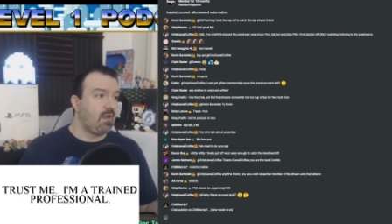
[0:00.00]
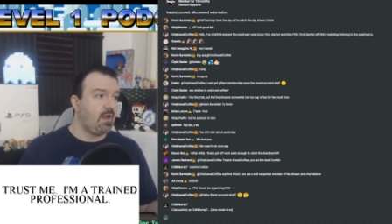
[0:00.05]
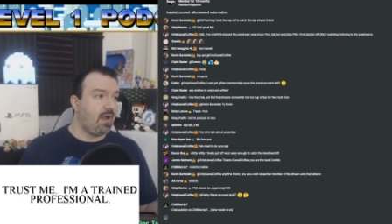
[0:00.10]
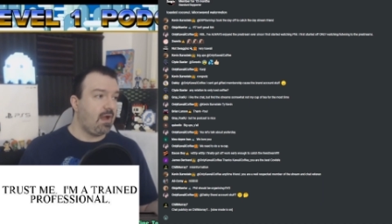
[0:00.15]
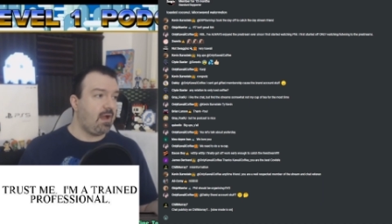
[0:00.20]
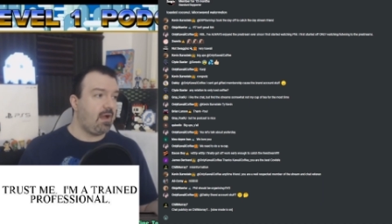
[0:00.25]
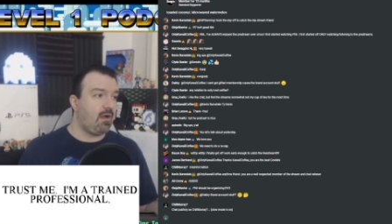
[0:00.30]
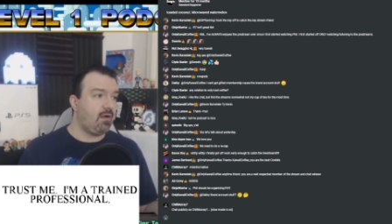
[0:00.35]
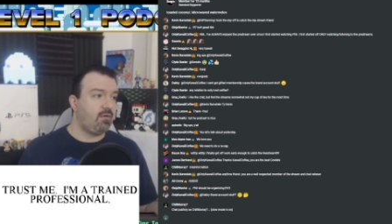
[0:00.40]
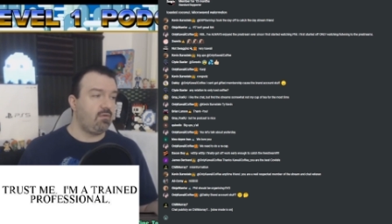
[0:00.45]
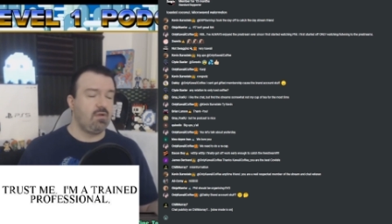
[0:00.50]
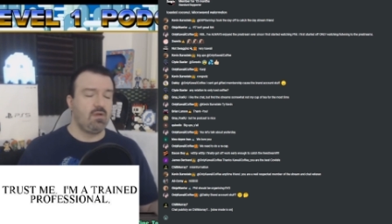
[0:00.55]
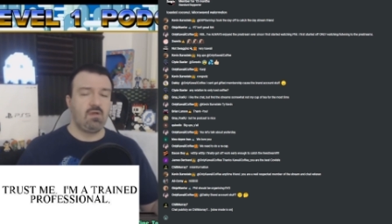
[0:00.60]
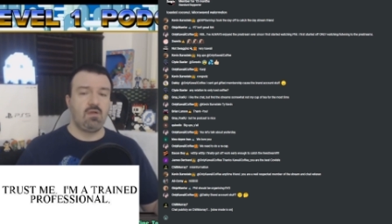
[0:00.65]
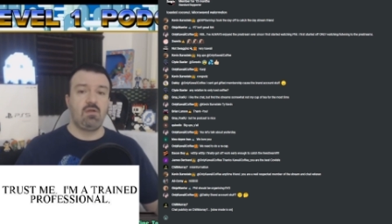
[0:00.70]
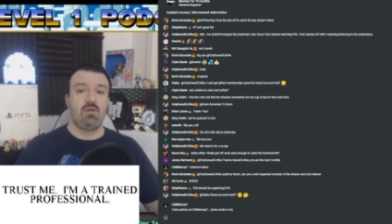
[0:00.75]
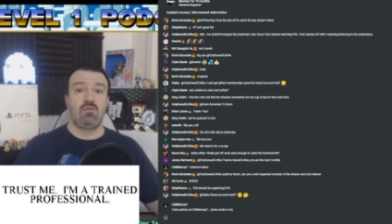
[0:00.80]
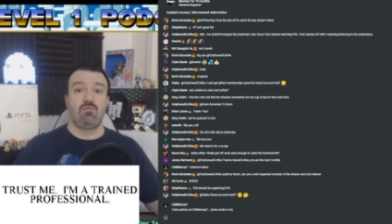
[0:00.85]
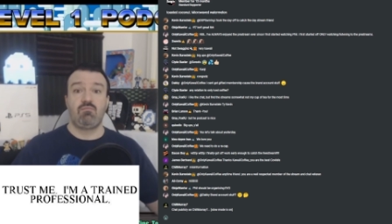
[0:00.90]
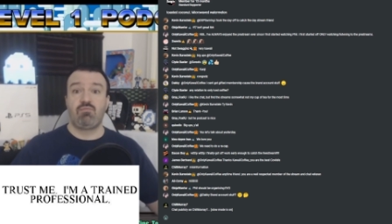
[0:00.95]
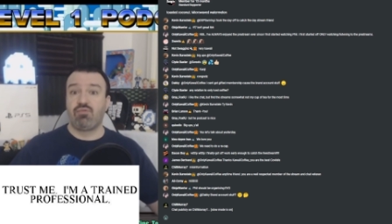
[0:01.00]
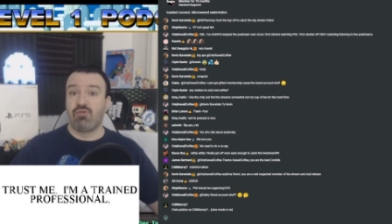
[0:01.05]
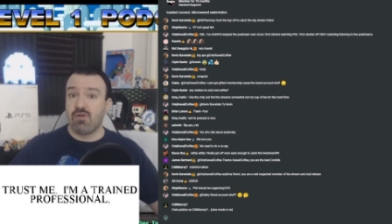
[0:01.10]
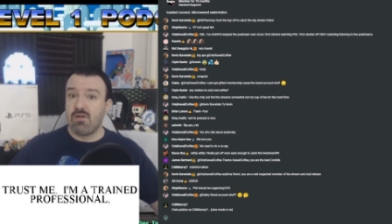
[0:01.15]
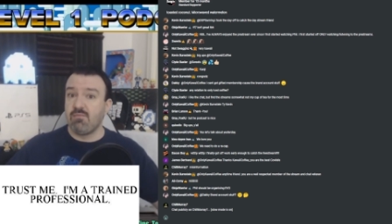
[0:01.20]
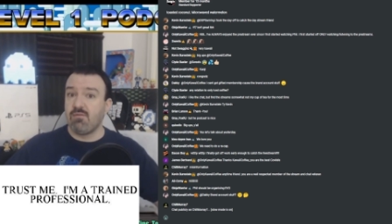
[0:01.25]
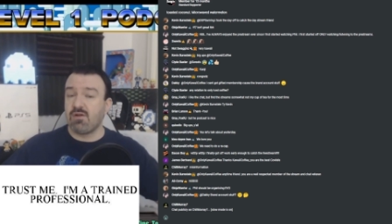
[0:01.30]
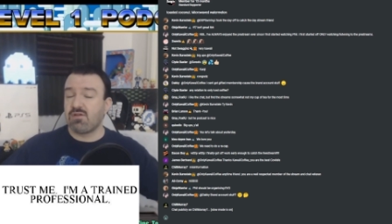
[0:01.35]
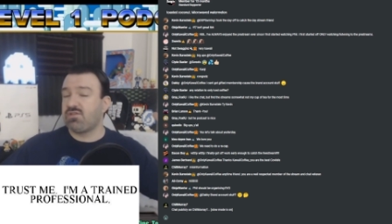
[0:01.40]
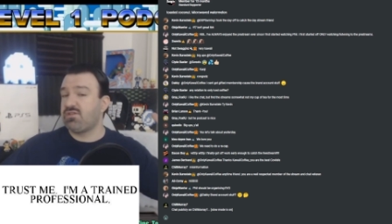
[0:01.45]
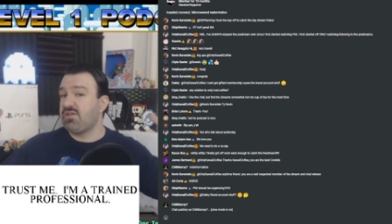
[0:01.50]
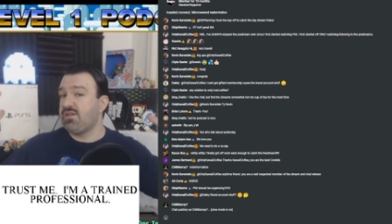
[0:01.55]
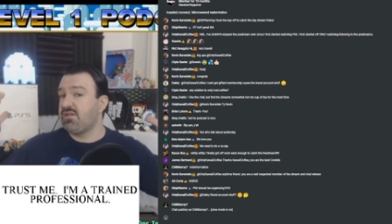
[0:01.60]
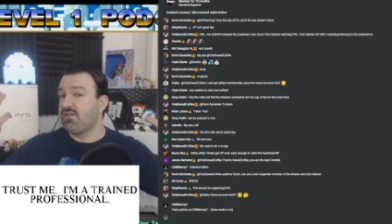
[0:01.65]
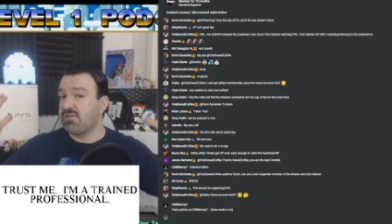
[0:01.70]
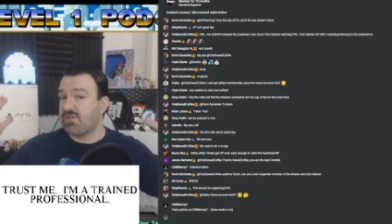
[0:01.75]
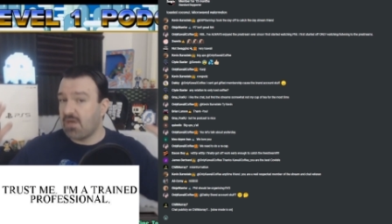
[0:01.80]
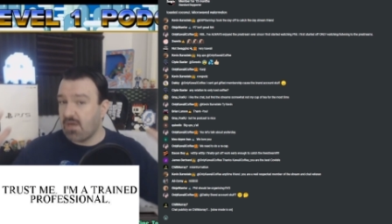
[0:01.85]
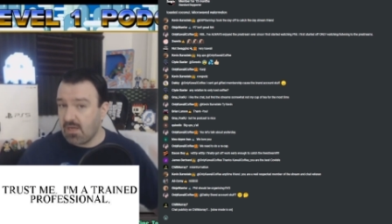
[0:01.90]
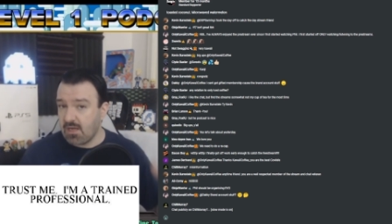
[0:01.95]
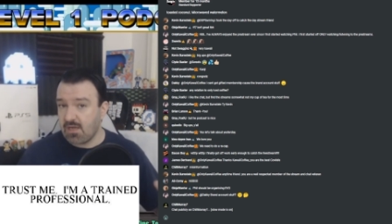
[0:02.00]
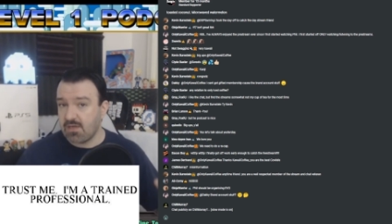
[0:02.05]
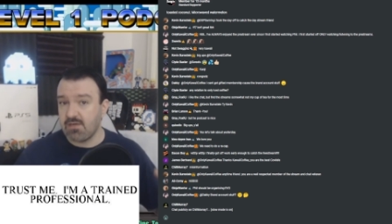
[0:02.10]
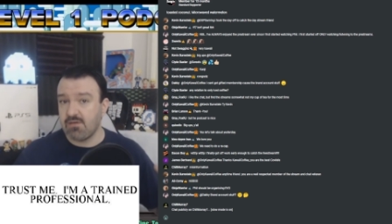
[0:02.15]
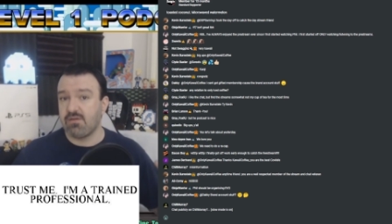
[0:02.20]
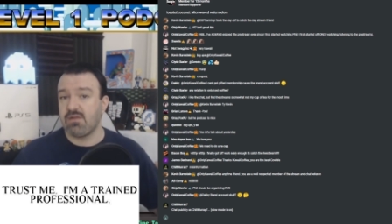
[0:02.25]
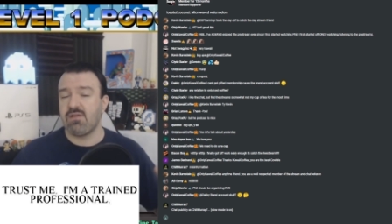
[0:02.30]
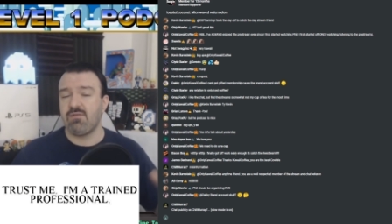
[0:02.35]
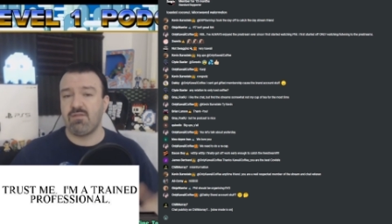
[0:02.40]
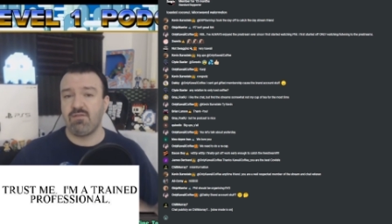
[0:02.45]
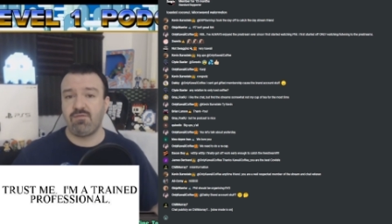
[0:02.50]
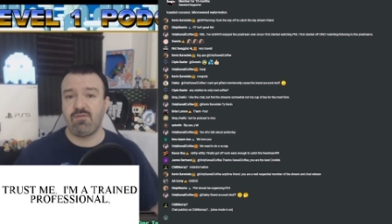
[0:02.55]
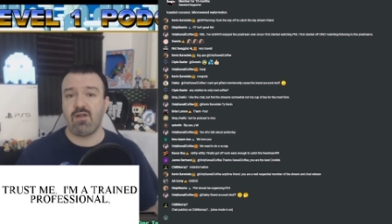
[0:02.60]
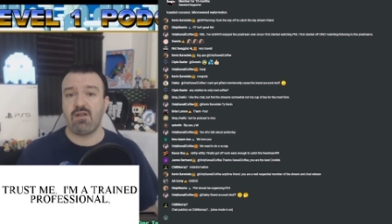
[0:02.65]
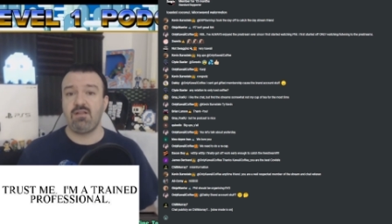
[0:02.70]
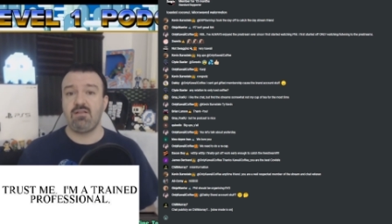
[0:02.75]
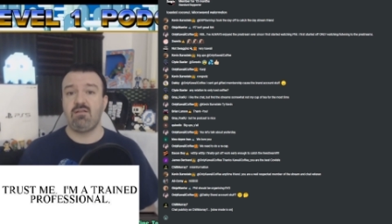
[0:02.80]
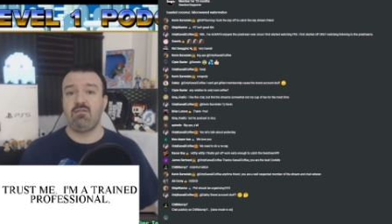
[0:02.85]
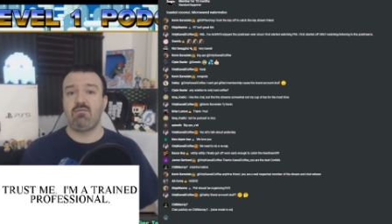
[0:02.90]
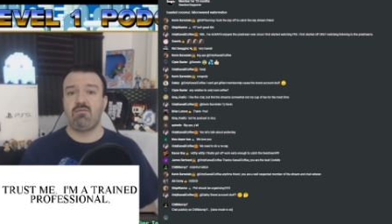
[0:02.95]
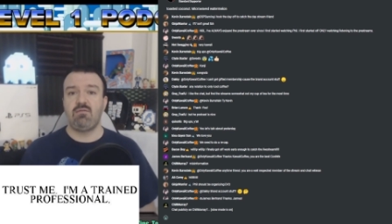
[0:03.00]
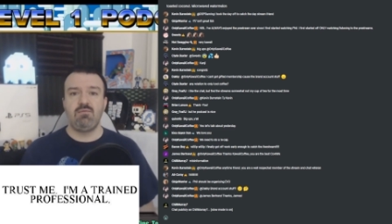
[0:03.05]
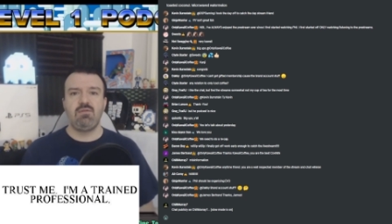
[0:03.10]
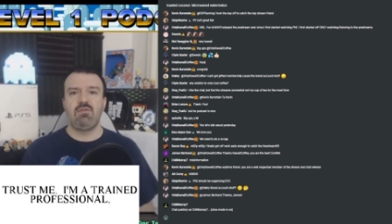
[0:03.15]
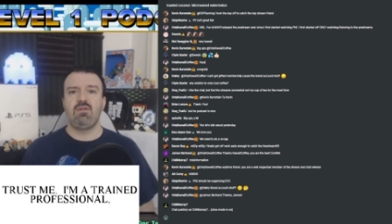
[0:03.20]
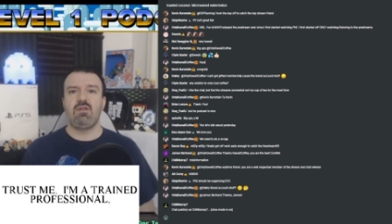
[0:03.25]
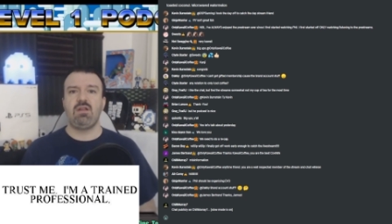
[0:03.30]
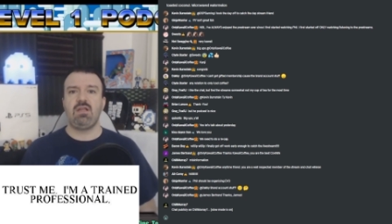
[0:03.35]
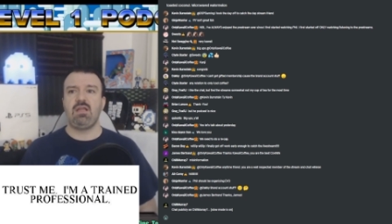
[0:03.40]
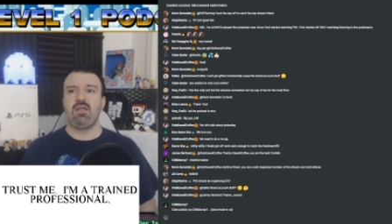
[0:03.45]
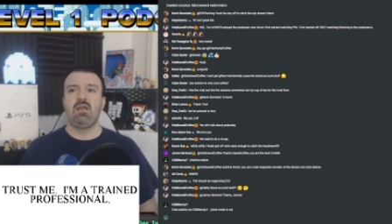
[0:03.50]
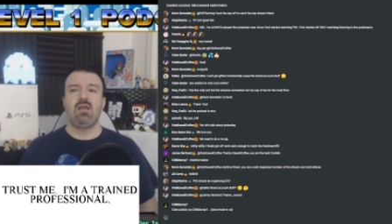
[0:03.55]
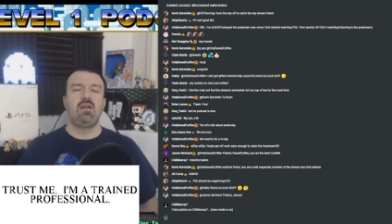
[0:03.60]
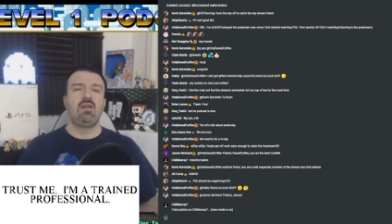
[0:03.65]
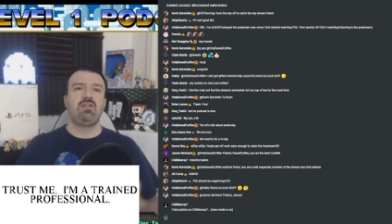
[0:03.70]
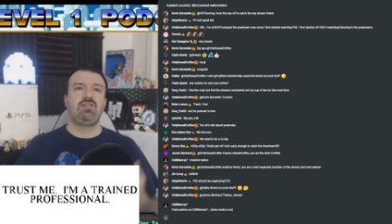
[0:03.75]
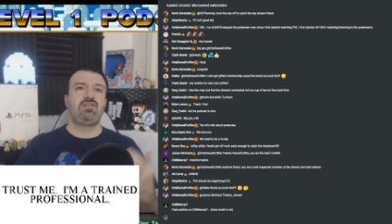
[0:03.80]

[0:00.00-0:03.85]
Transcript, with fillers: How pretty much the entirety of the fighting game community